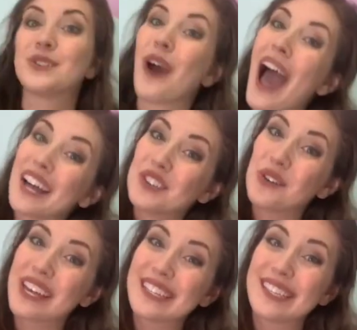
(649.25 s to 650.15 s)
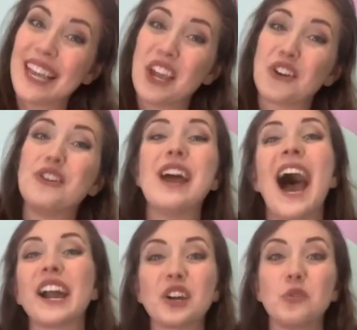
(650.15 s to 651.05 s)
So as you can see, you're
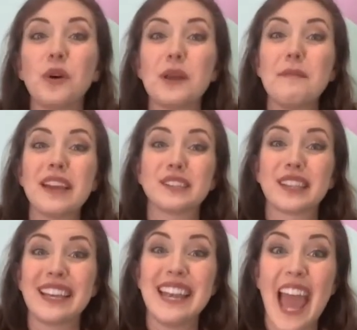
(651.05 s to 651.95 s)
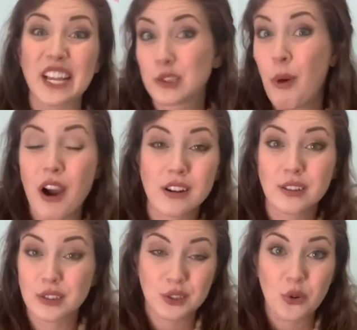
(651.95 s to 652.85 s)
not going to want to miss the next part
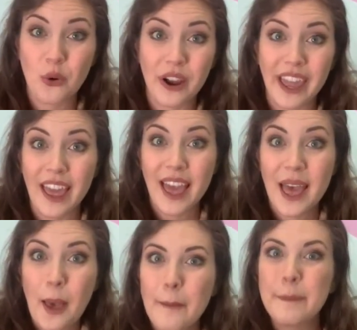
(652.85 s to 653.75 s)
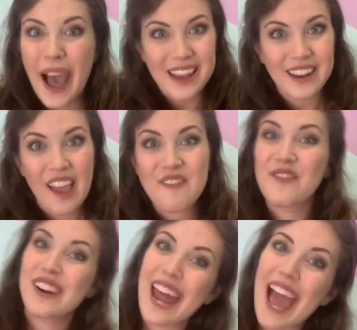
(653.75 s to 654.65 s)
of the story. But
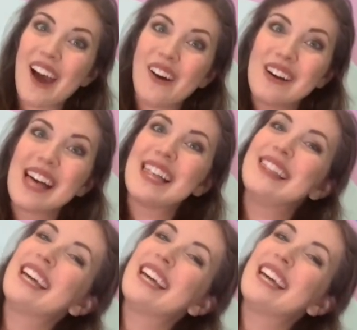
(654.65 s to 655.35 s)
for now,